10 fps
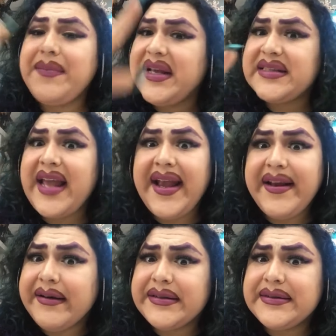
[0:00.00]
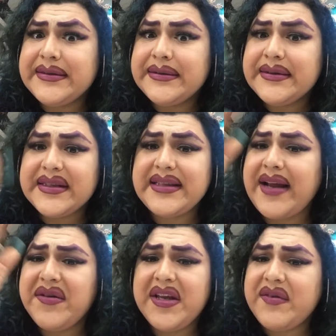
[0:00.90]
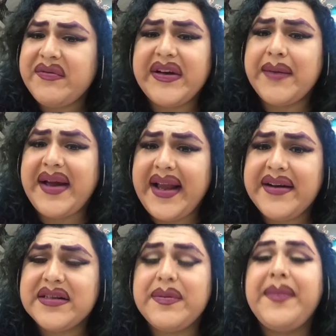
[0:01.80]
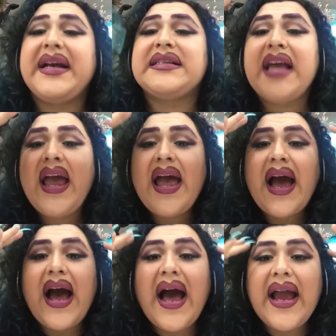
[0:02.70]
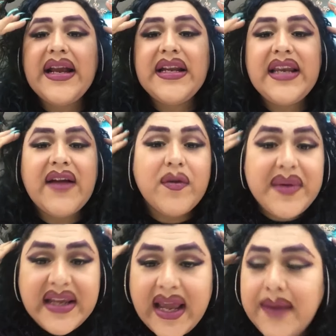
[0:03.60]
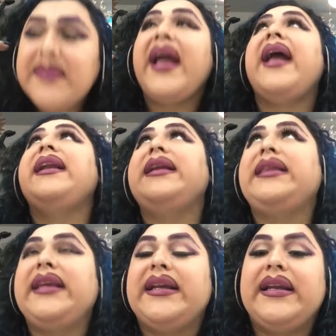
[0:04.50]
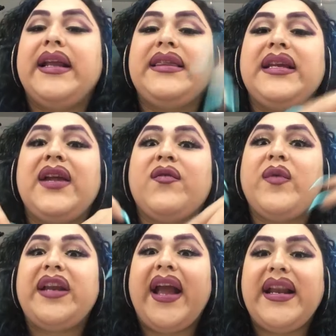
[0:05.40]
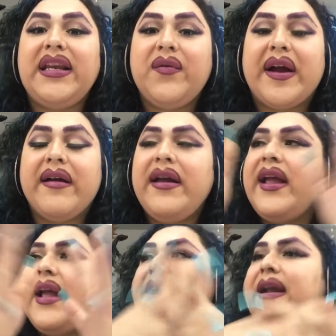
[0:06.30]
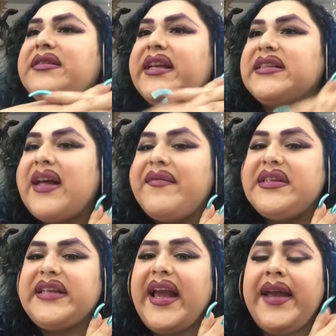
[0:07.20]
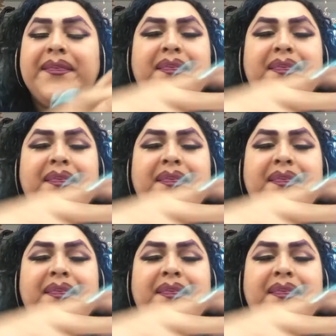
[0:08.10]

because haters because I don't give a fuck about haters, but because I never became anything. Nothing ever went anywhere. And I was like, ¿sabes qué?